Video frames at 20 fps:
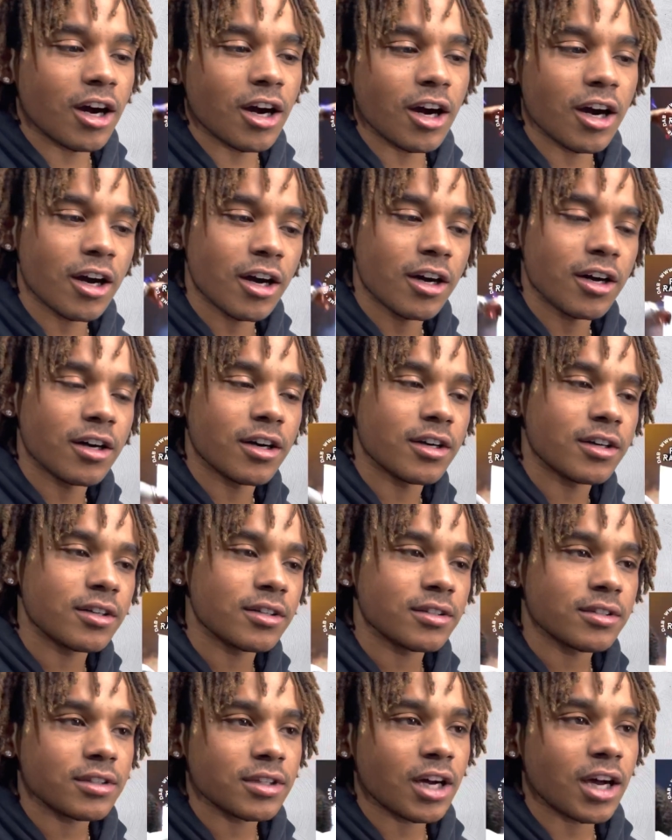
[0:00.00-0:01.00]
her
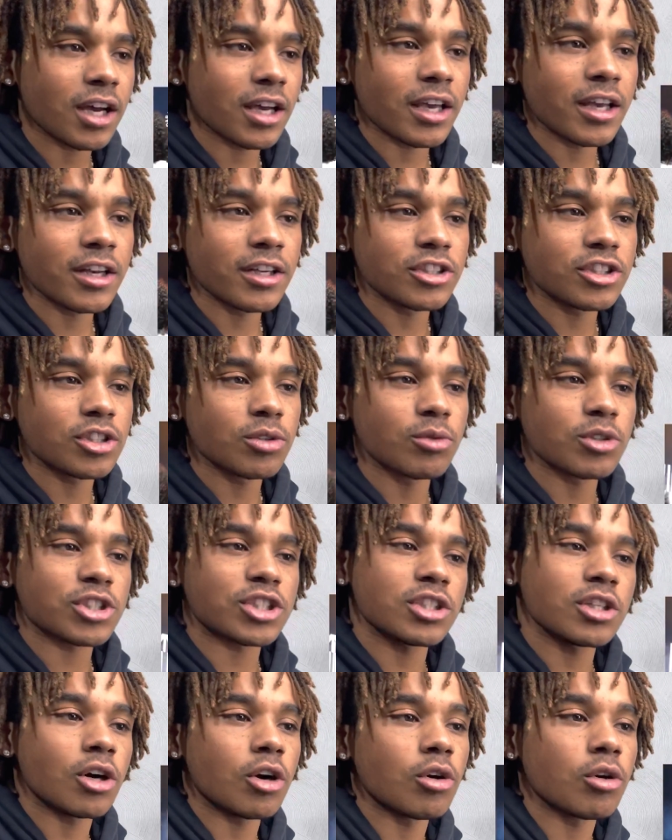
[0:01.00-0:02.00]
her energy when
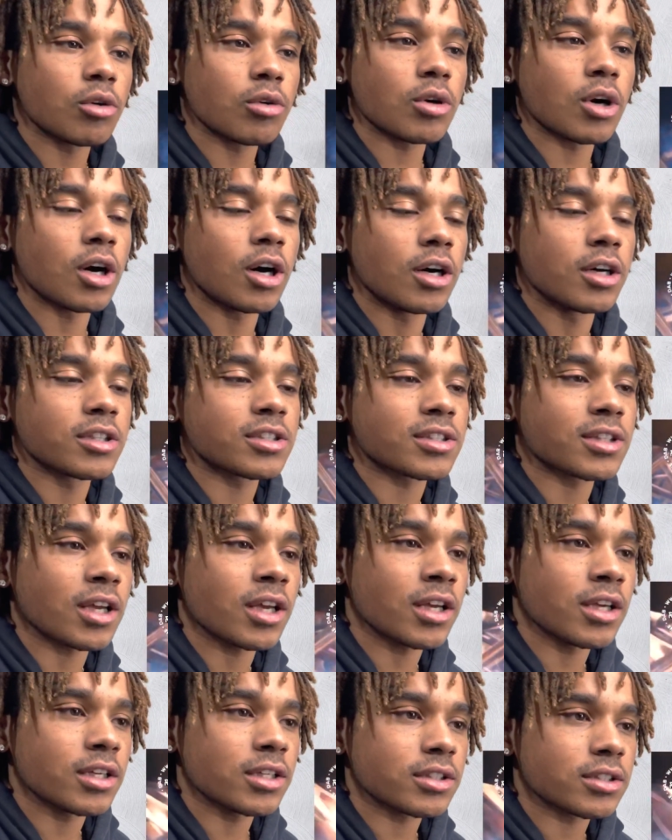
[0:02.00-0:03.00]
she on uh,
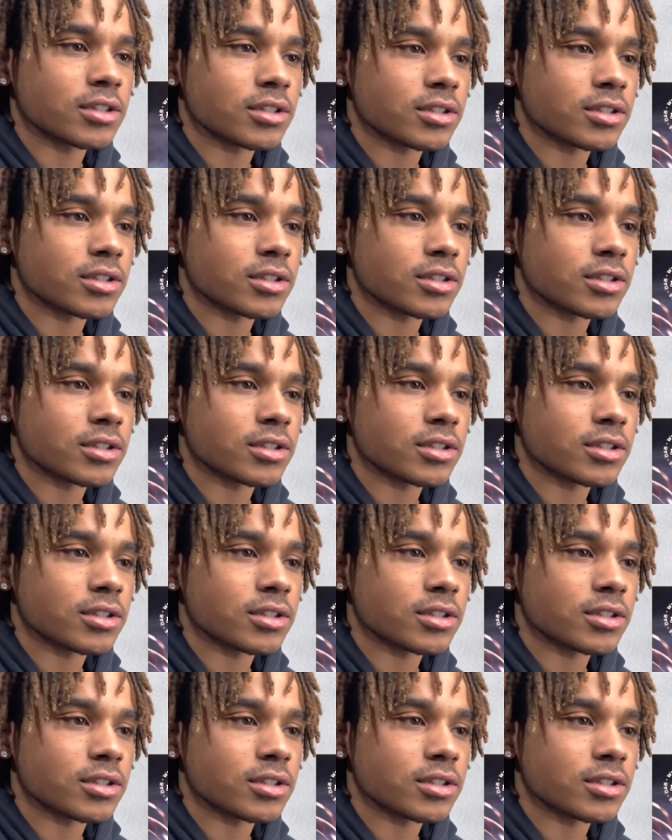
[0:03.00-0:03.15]
stage.